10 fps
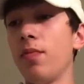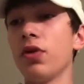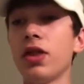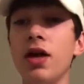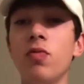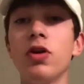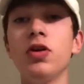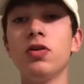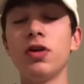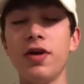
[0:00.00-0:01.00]
But then
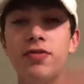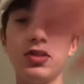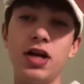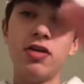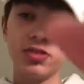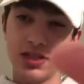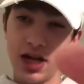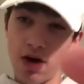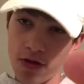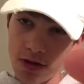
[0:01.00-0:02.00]
if you're down south,